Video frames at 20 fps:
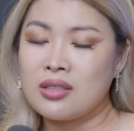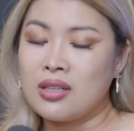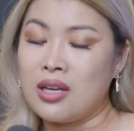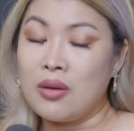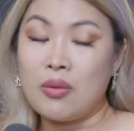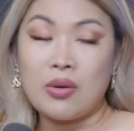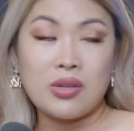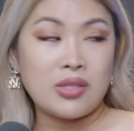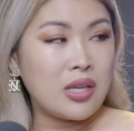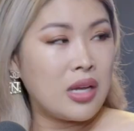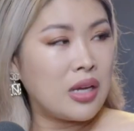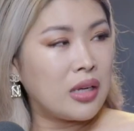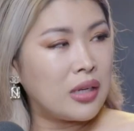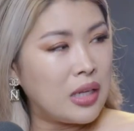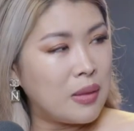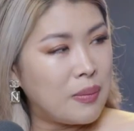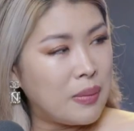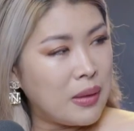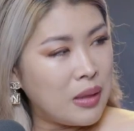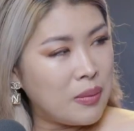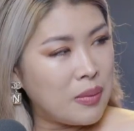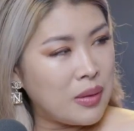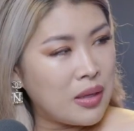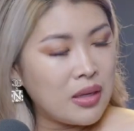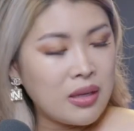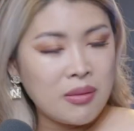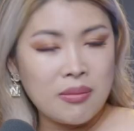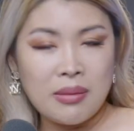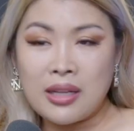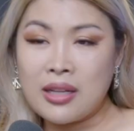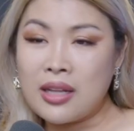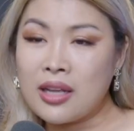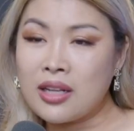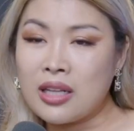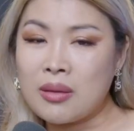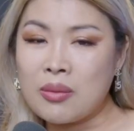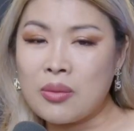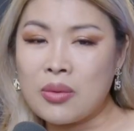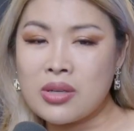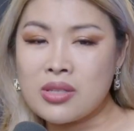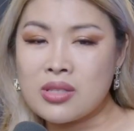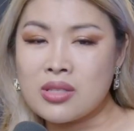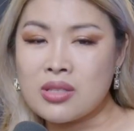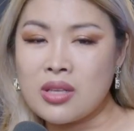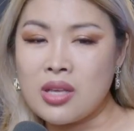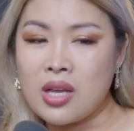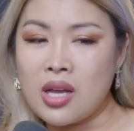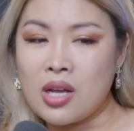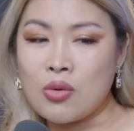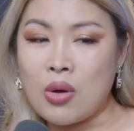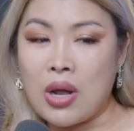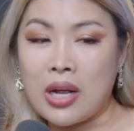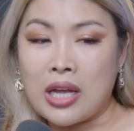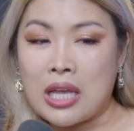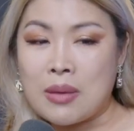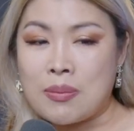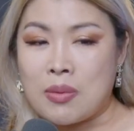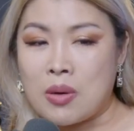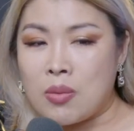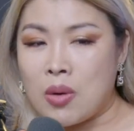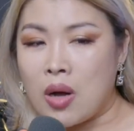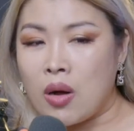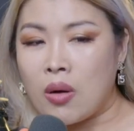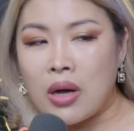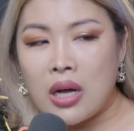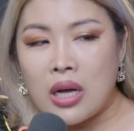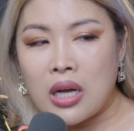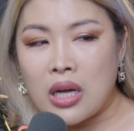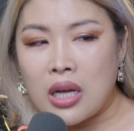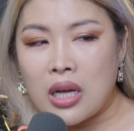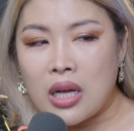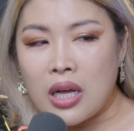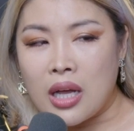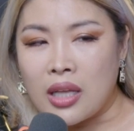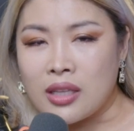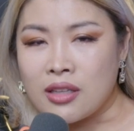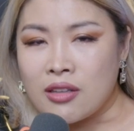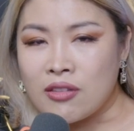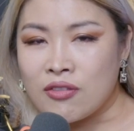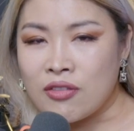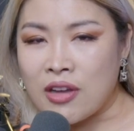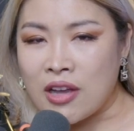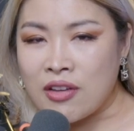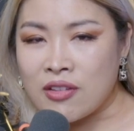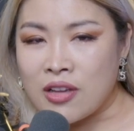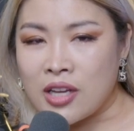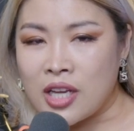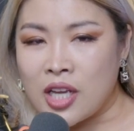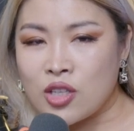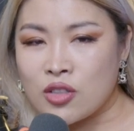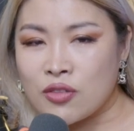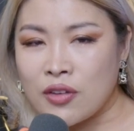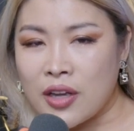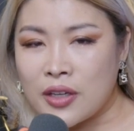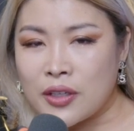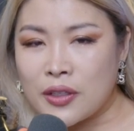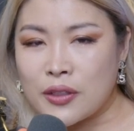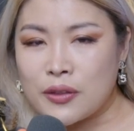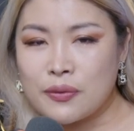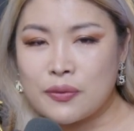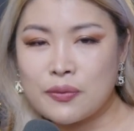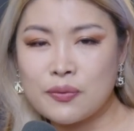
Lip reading: I was ugly. Baby. My nickname was Rocky Balboa and a cage fighter.